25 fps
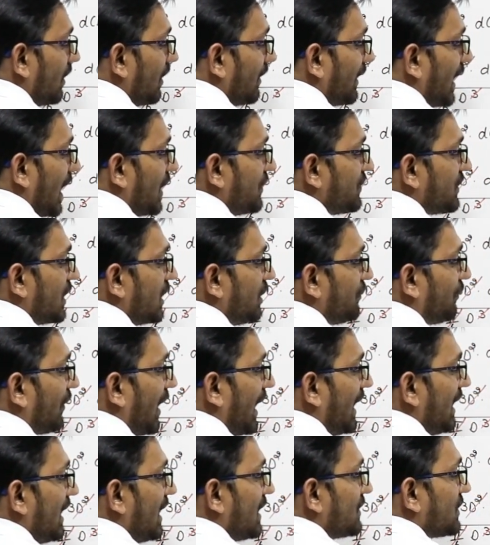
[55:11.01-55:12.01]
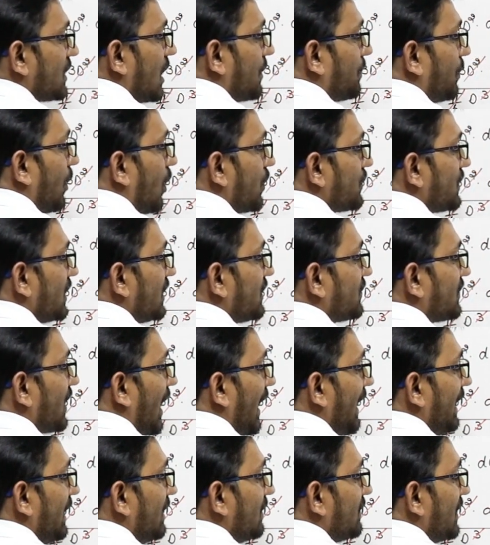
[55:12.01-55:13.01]
Tangent phi is opposite
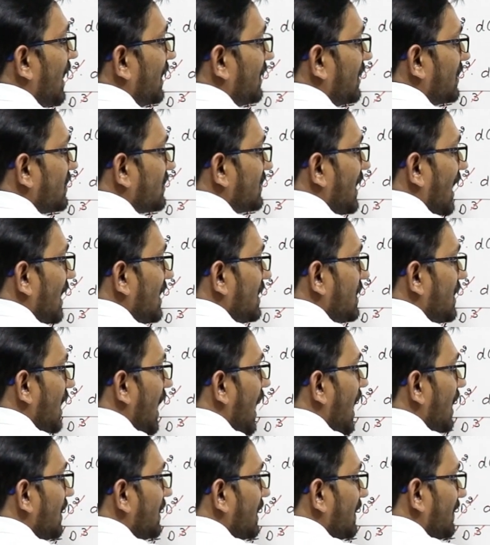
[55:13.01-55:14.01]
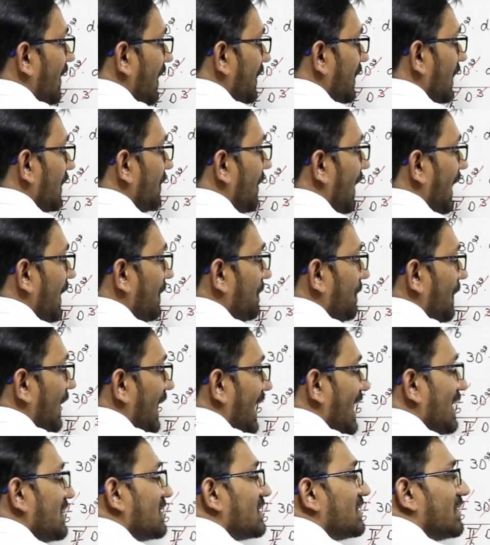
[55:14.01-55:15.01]
side, that is delta, divided by
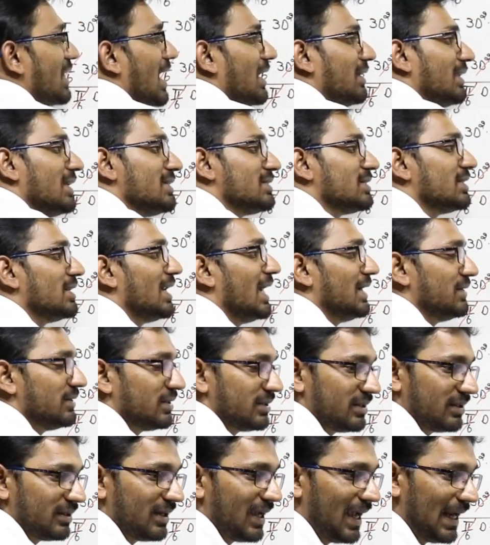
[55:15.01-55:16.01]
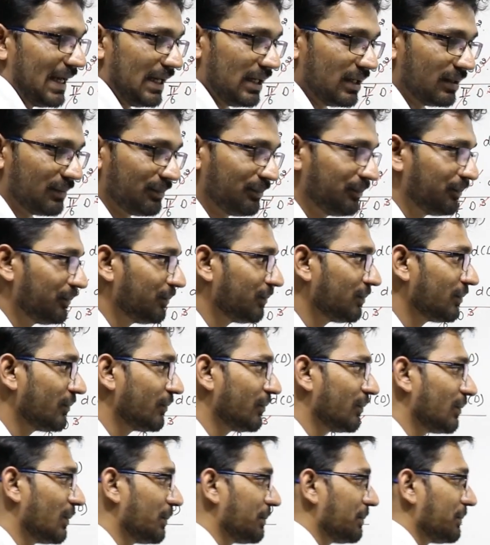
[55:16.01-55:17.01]
base, that is length L.
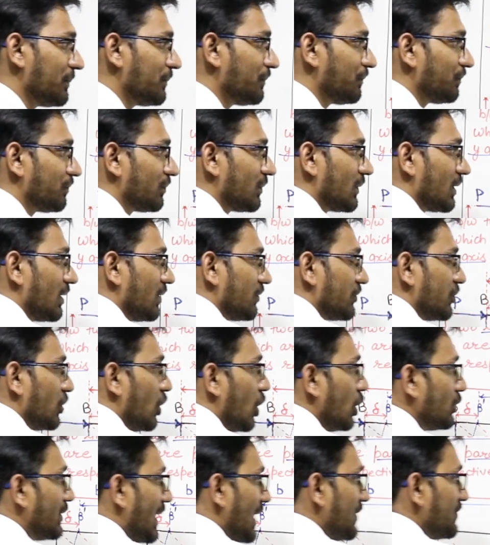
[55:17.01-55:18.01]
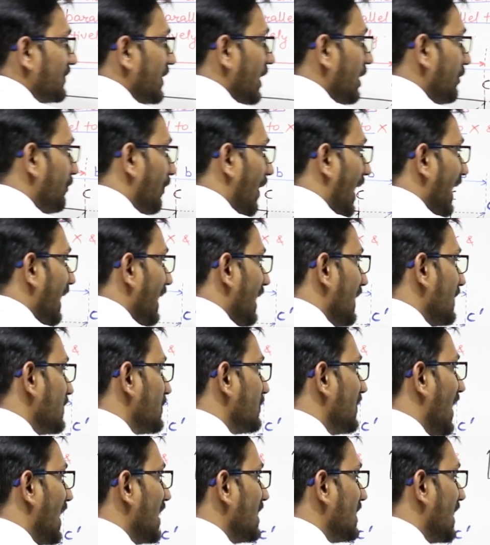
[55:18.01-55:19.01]
So tangent phi is
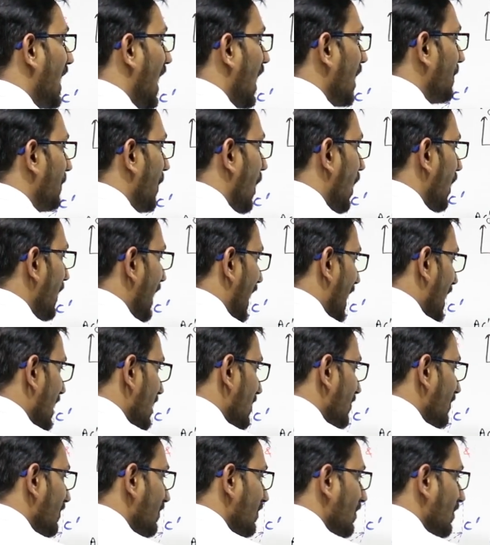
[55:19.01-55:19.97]
delta upon L.